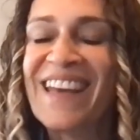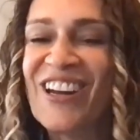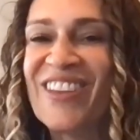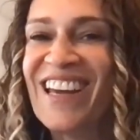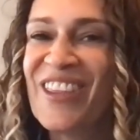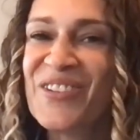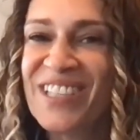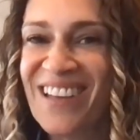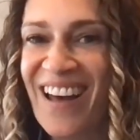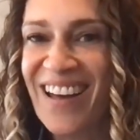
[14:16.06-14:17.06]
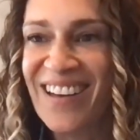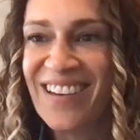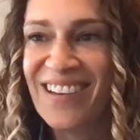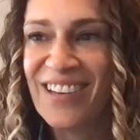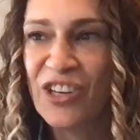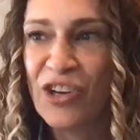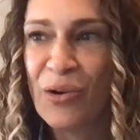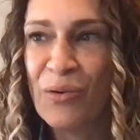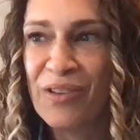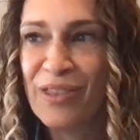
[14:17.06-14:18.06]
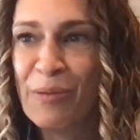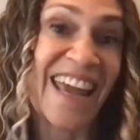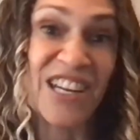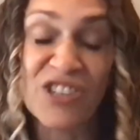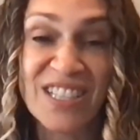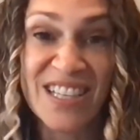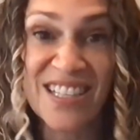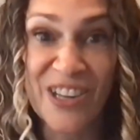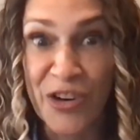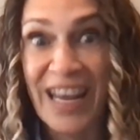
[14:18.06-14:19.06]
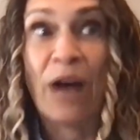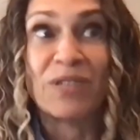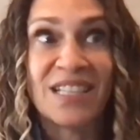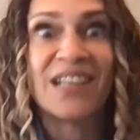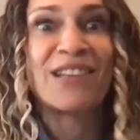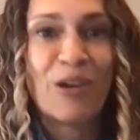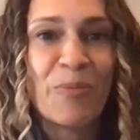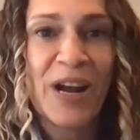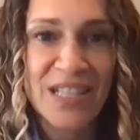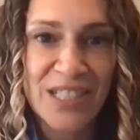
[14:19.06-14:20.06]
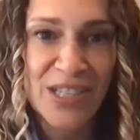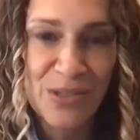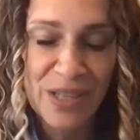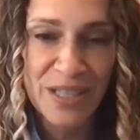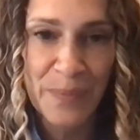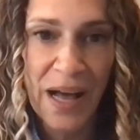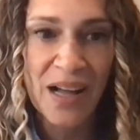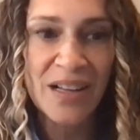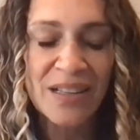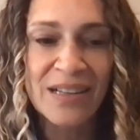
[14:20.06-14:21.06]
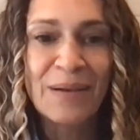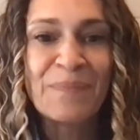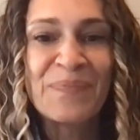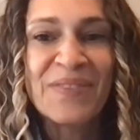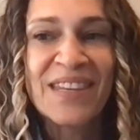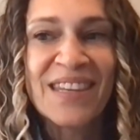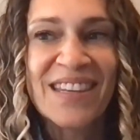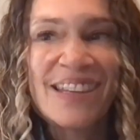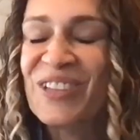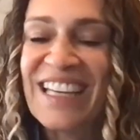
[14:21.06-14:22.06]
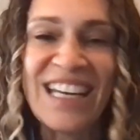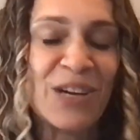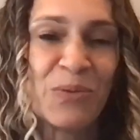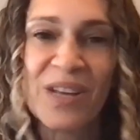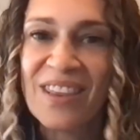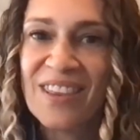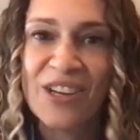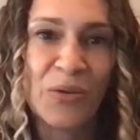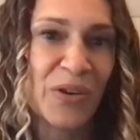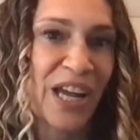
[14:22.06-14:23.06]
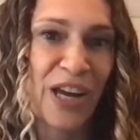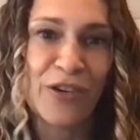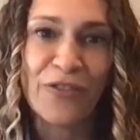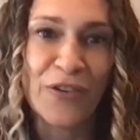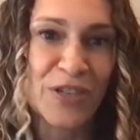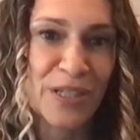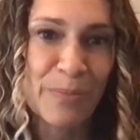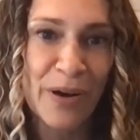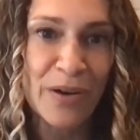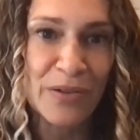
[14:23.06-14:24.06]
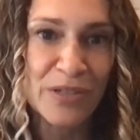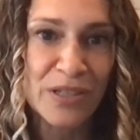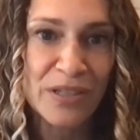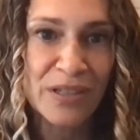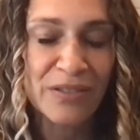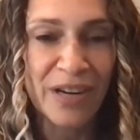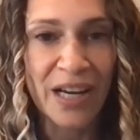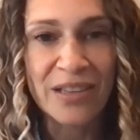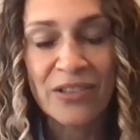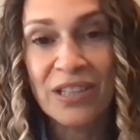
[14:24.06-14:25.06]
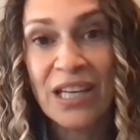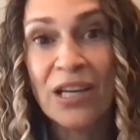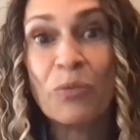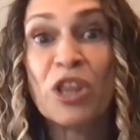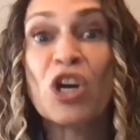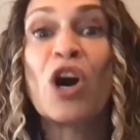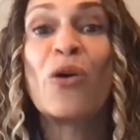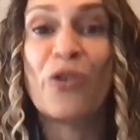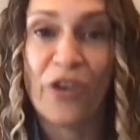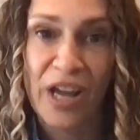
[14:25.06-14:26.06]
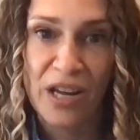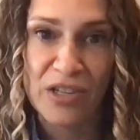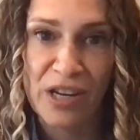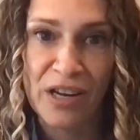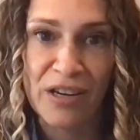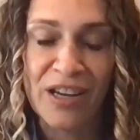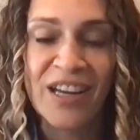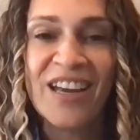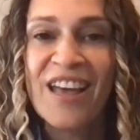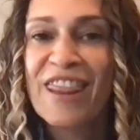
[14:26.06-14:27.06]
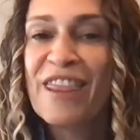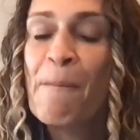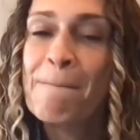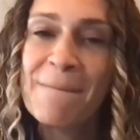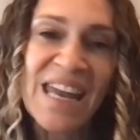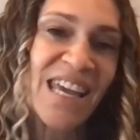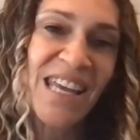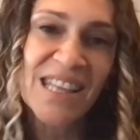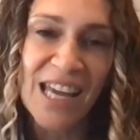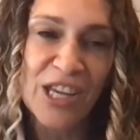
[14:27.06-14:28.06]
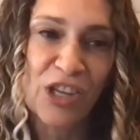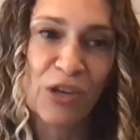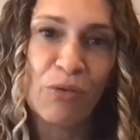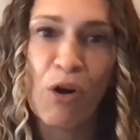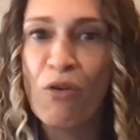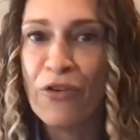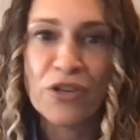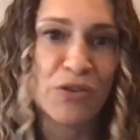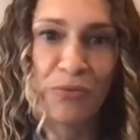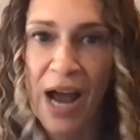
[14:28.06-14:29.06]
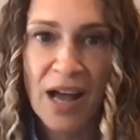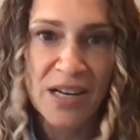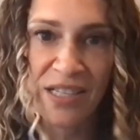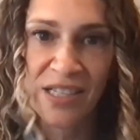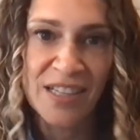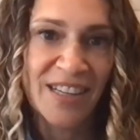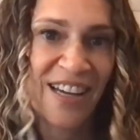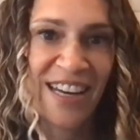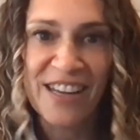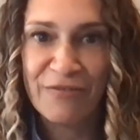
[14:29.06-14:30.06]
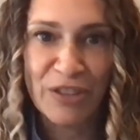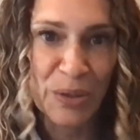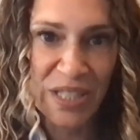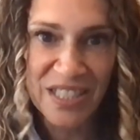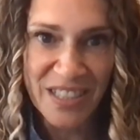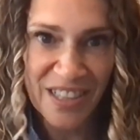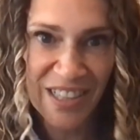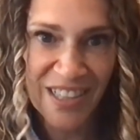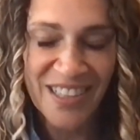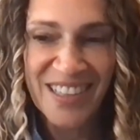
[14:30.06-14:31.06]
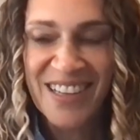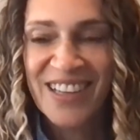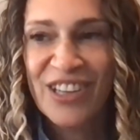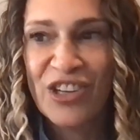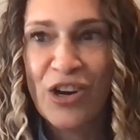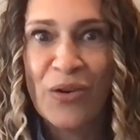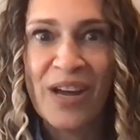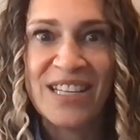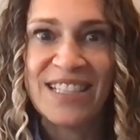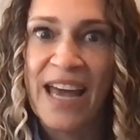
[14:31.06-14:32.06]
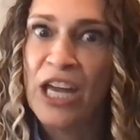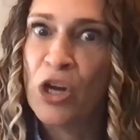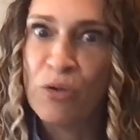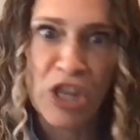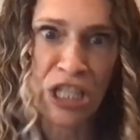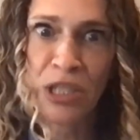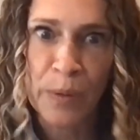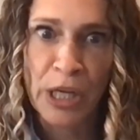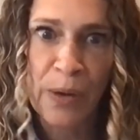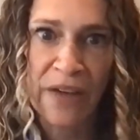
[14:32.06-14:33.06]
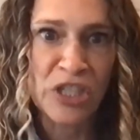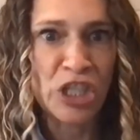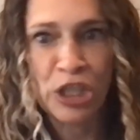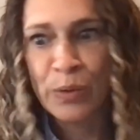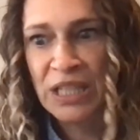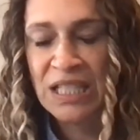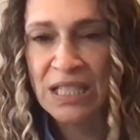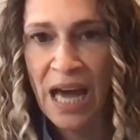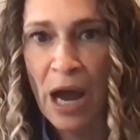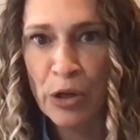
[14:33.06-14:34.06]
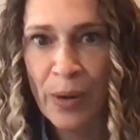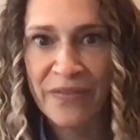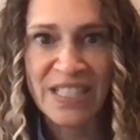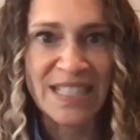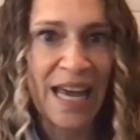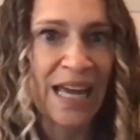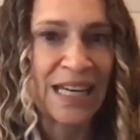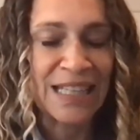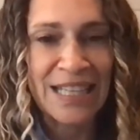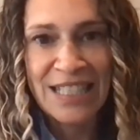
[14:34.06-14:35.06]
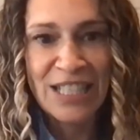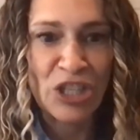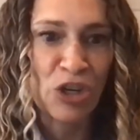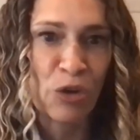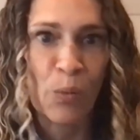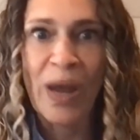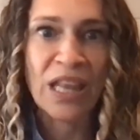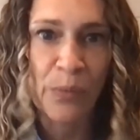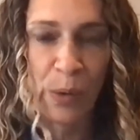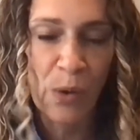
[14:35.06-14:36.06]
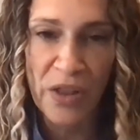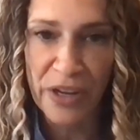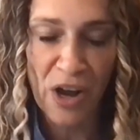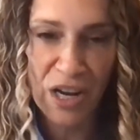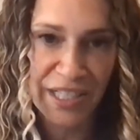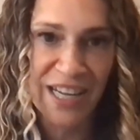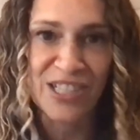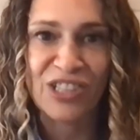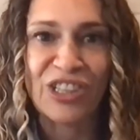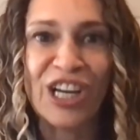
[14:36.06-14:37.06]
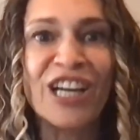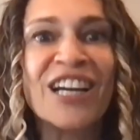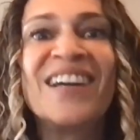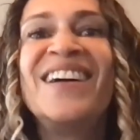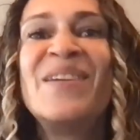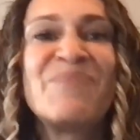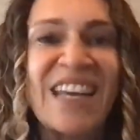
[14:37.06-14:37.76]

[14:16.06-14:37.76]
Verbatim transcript: But then on the other side, you know, the agencies that are counseling their brands to do this well, they're leading with creator first approach, right? They're leading with co creation. The minute that you over direct an influencer, you know, and say, you know, this is what you have to do and this is how you have to say it. And this is, you know, the way that we want the content to look,